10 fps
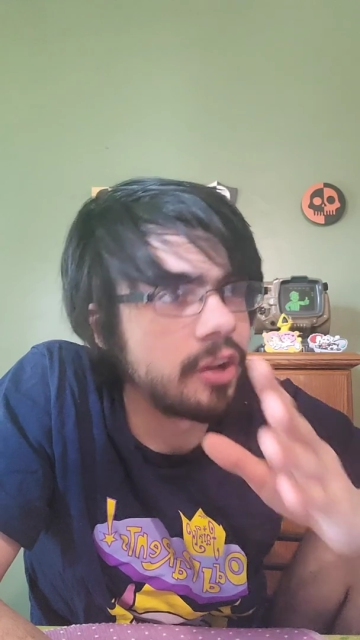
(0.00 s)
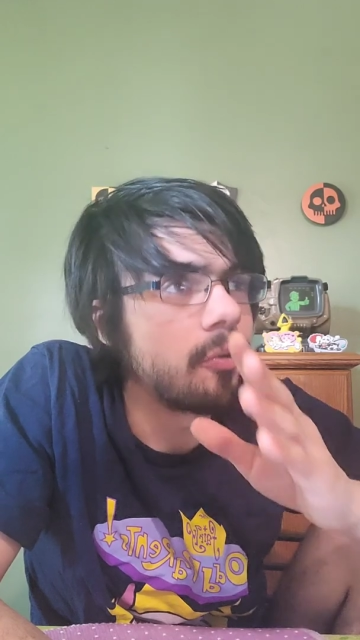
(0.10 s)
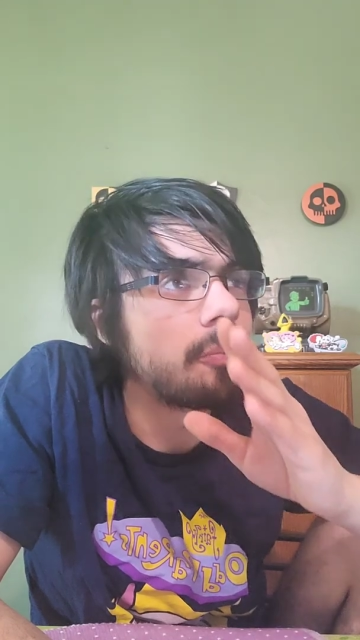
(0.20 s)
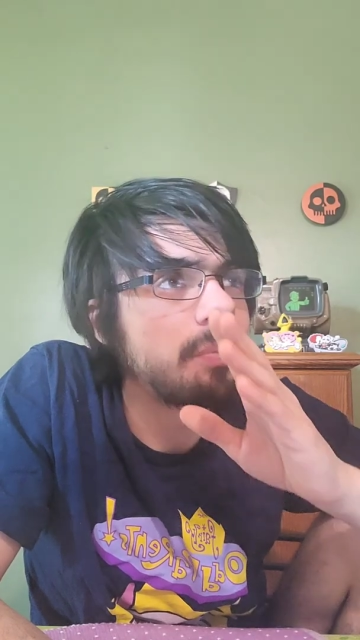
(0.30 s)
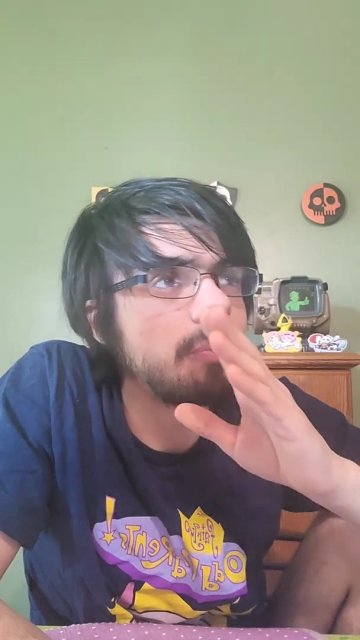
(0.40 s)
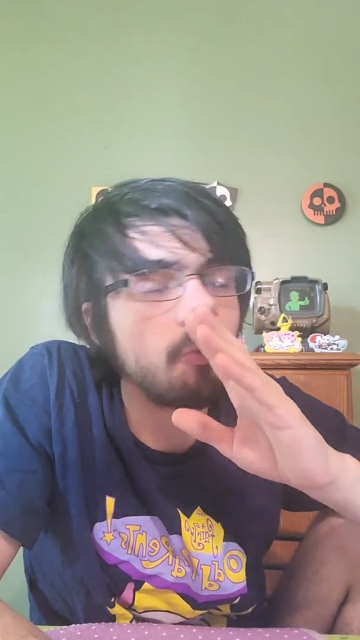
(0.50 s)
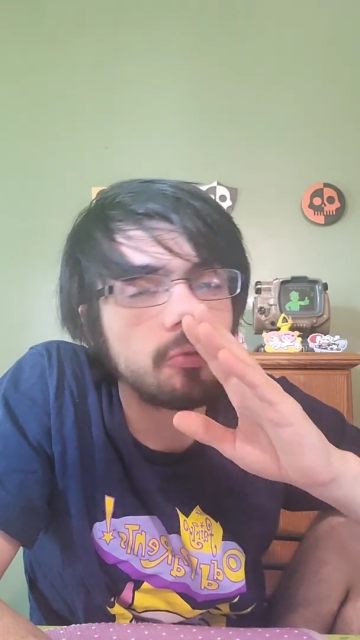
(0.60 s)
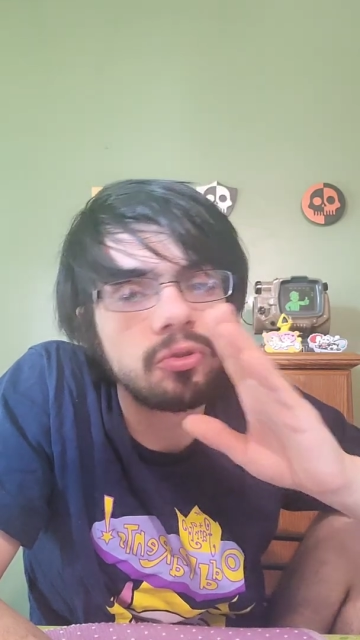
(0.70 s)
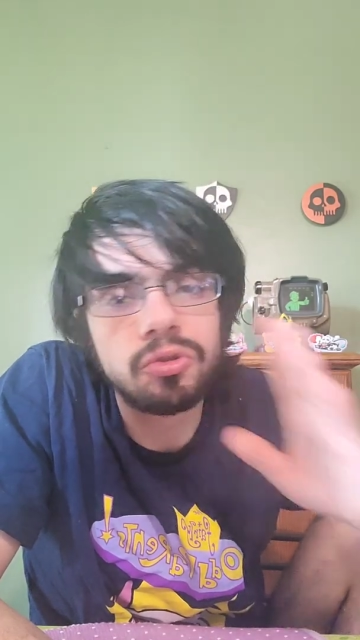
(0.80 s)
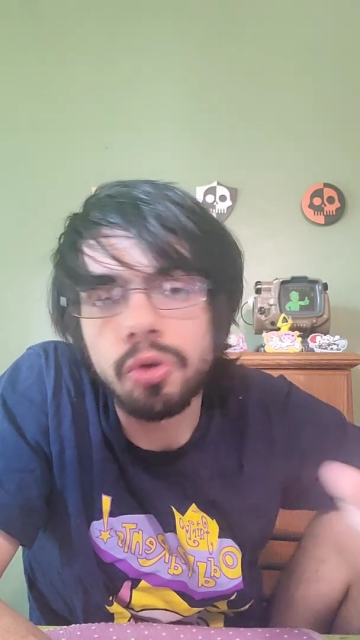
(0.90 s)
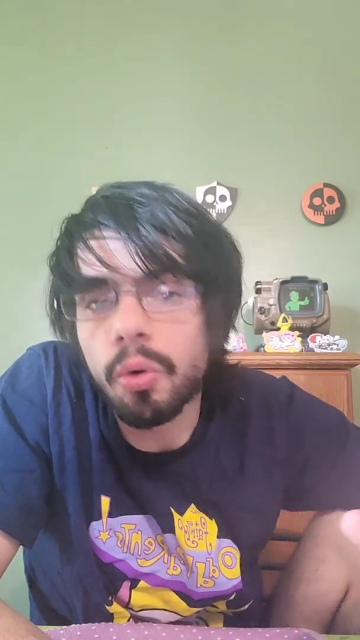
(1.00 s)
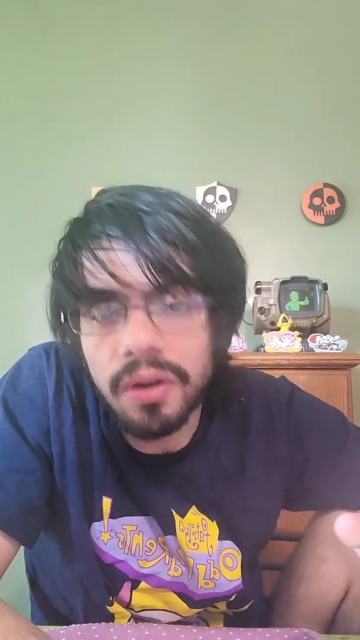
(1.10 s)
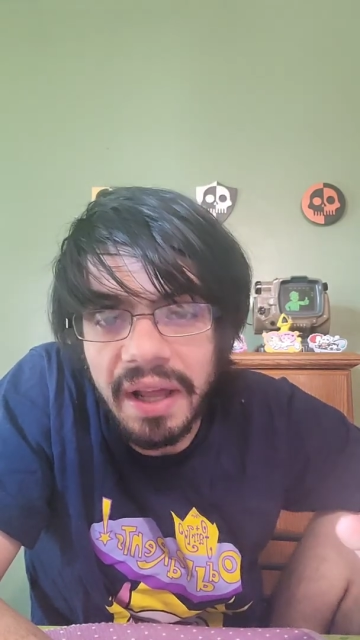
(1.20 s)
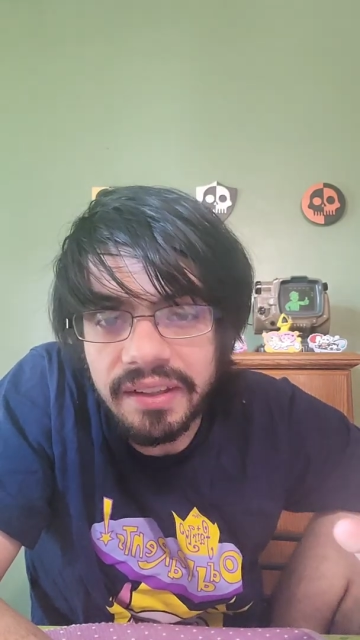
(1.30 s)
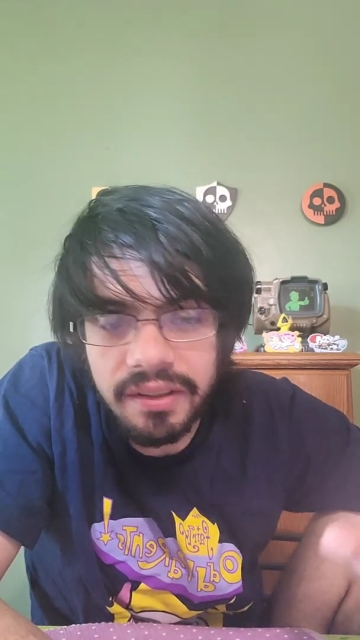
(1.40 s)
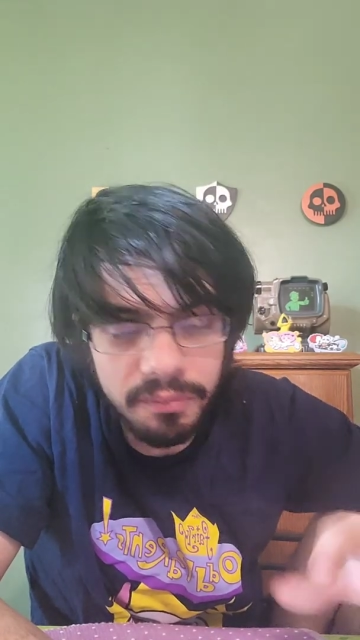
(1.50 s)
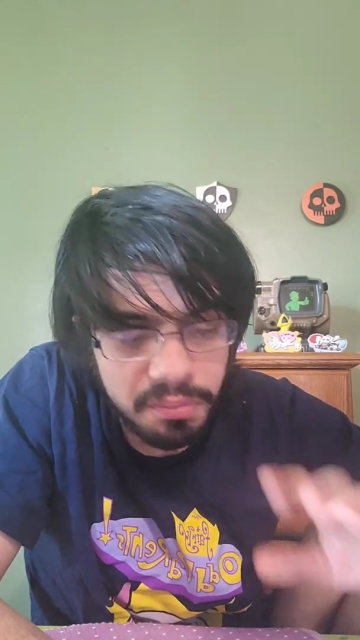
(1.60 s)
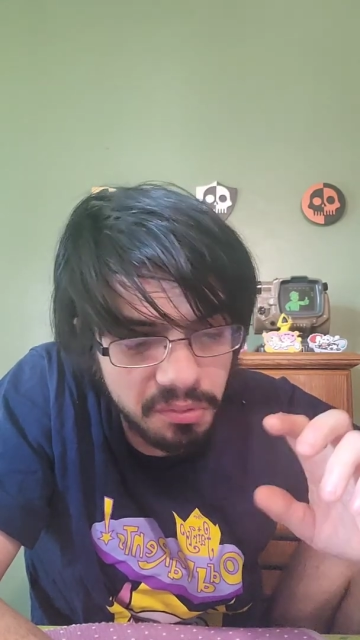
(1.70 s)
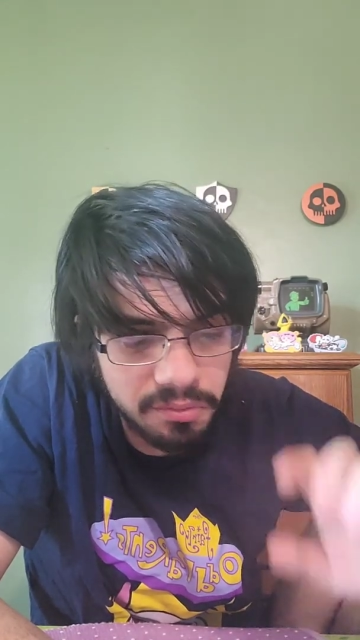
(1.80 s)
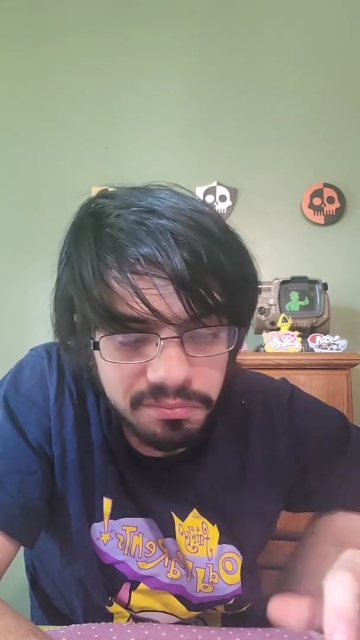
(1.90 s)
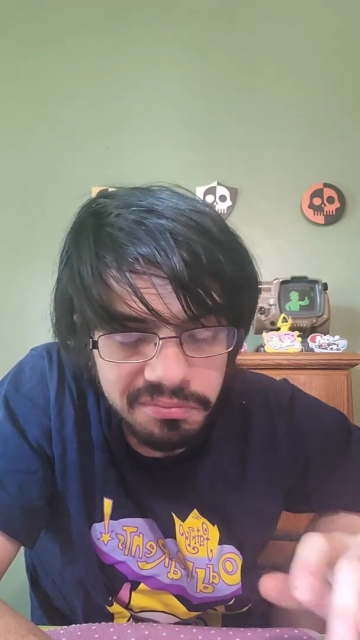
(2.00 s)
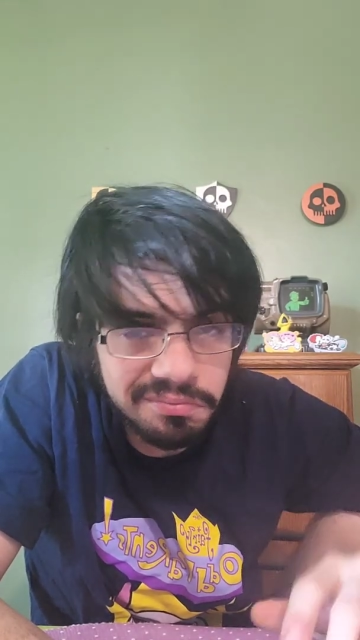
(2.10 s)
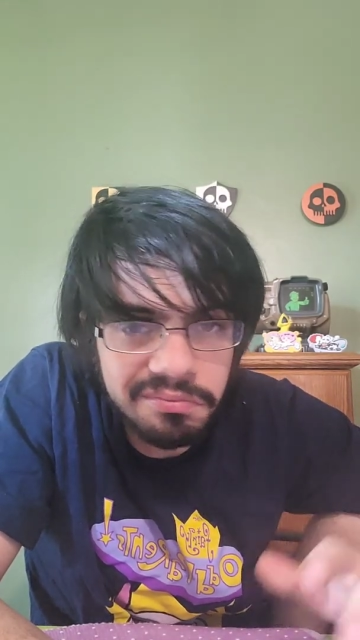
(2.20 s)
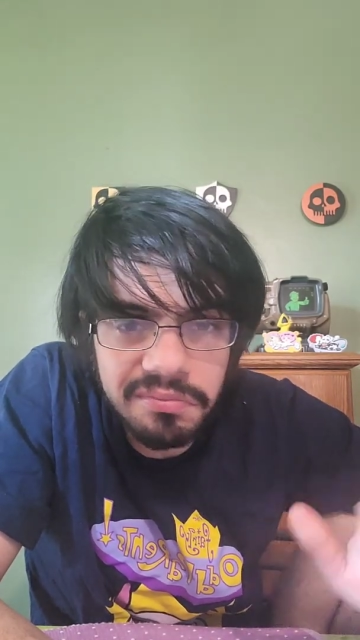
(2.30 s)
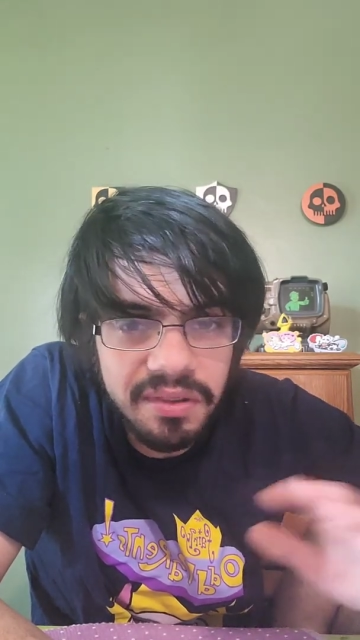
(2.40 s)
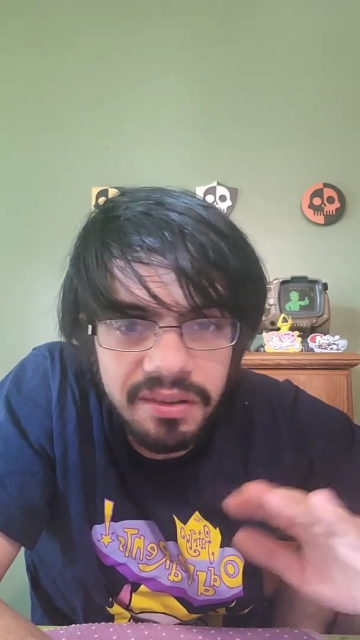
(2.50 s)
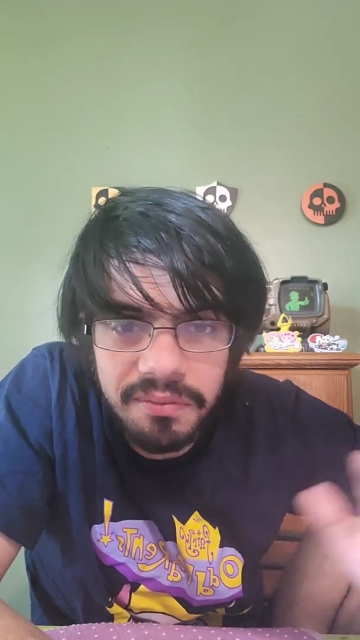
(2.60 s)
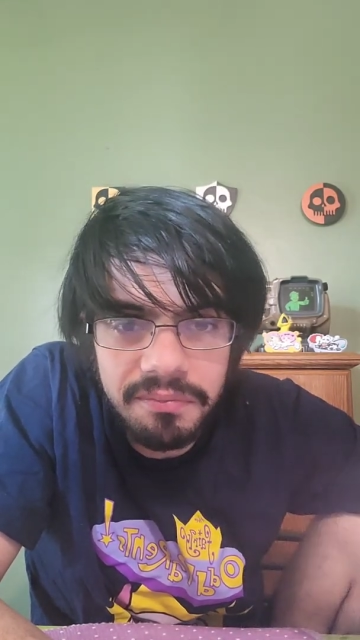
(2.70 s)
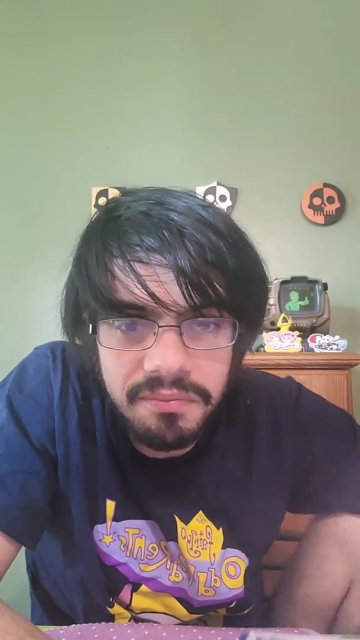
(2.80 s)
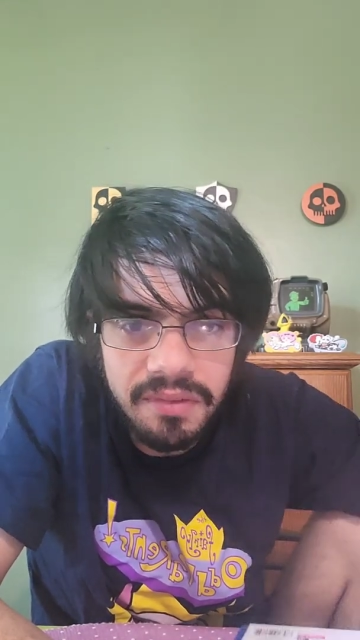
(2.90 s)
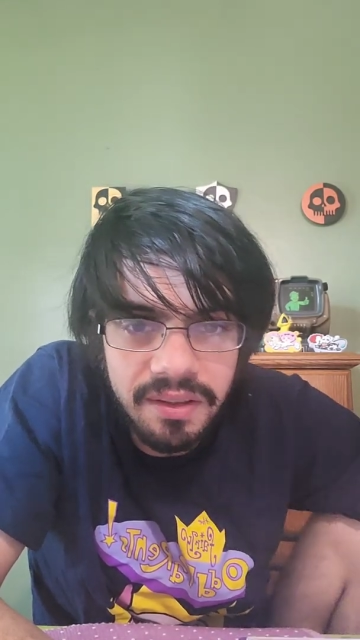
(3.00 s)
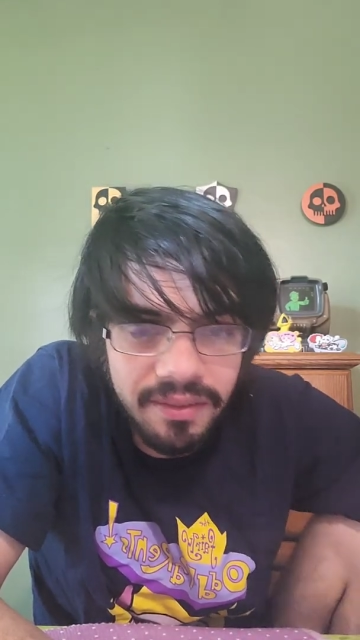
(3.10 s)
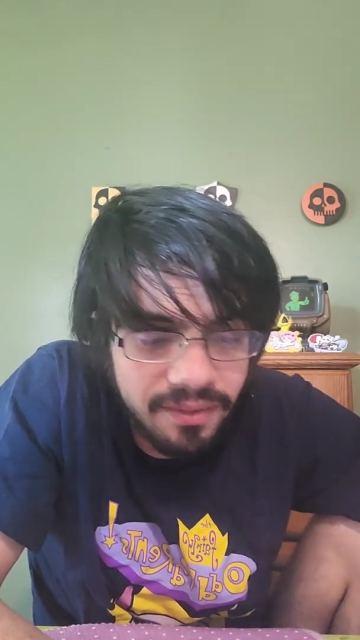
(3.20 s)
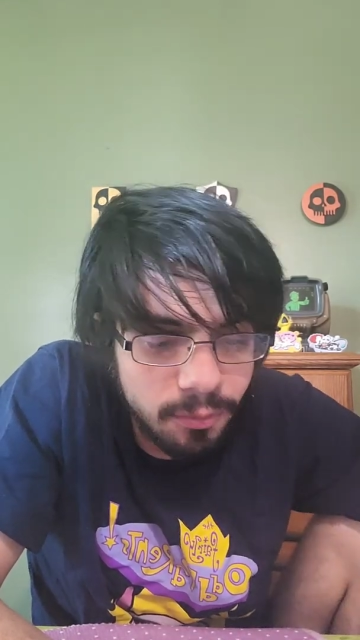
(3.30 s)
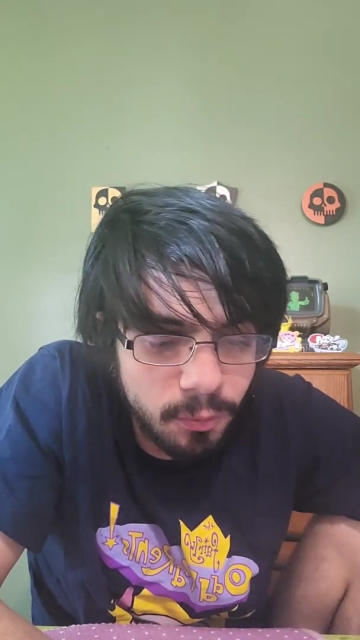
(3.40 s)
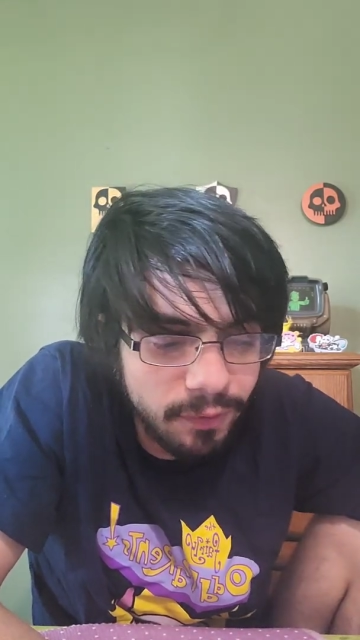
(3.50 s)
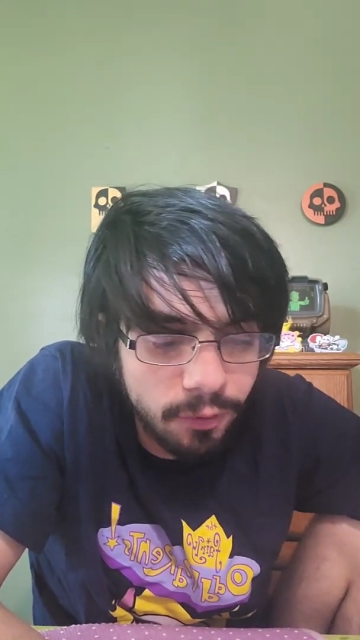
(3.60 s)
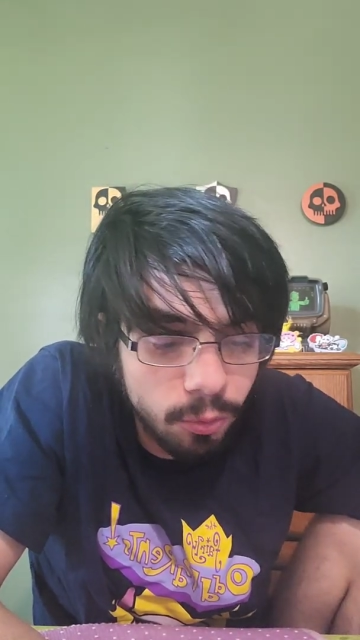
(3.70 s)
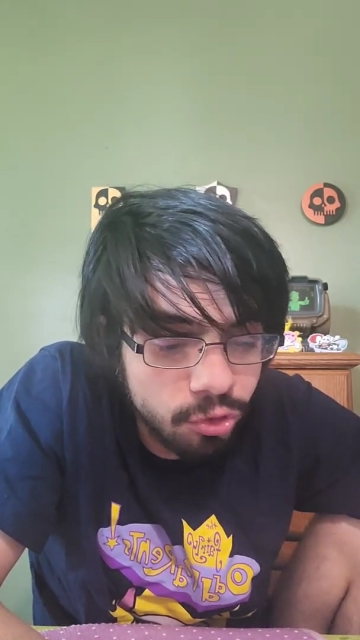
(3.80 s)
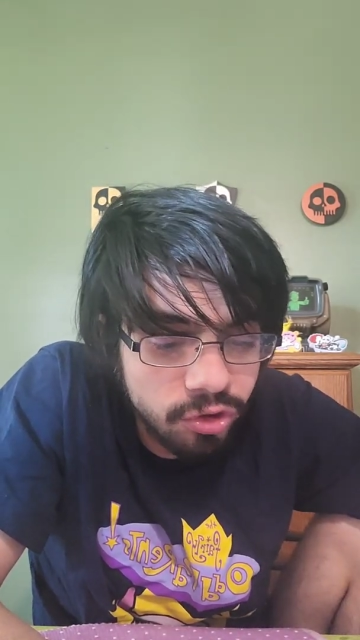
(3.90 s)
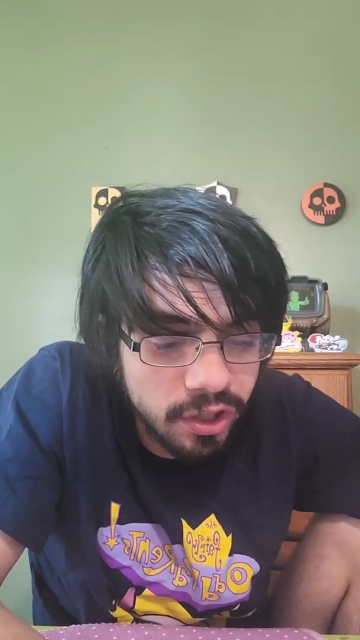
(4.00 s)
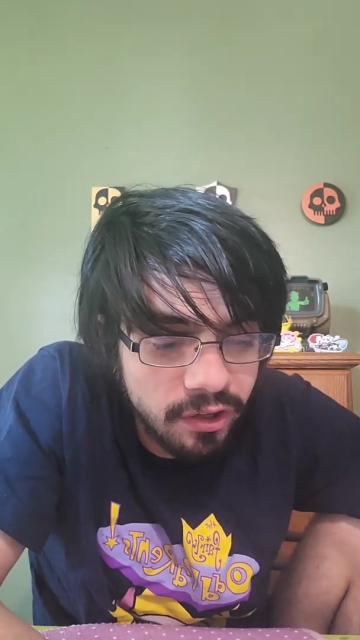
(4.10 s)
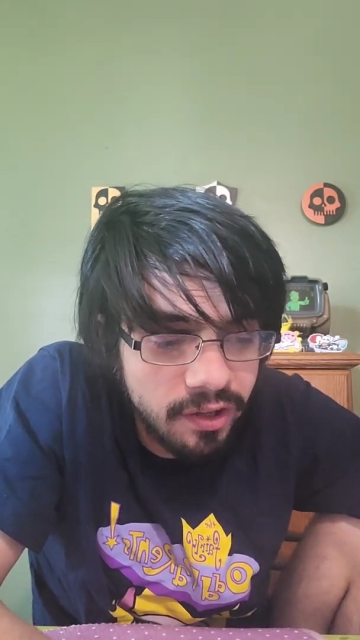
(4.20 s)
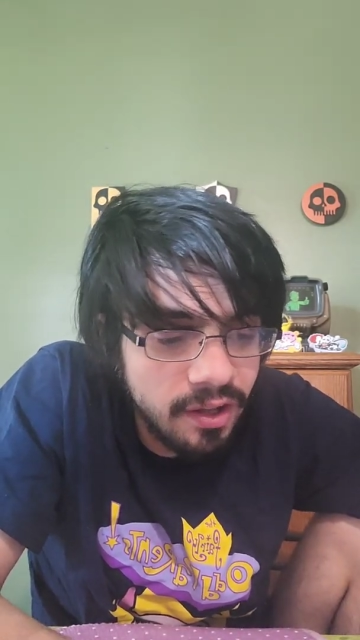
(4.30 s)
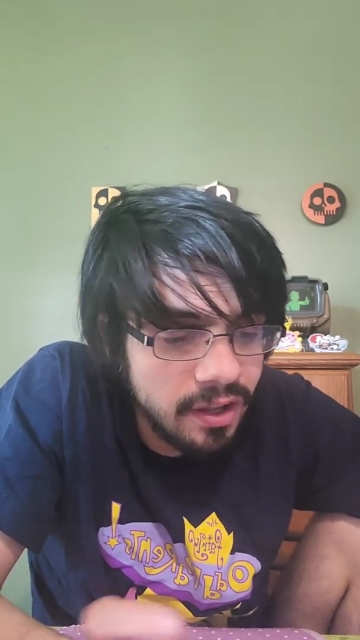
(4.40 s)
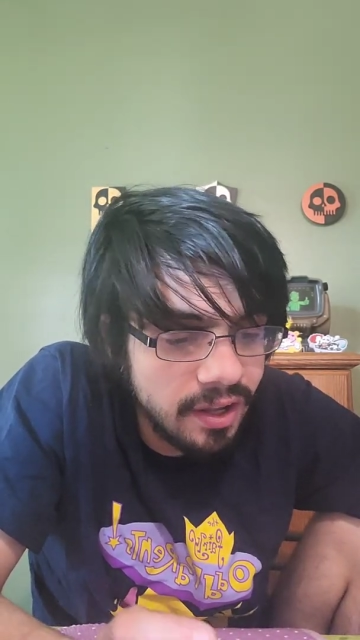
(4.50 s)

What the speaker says: I know people don't like it, but it's revolutionary.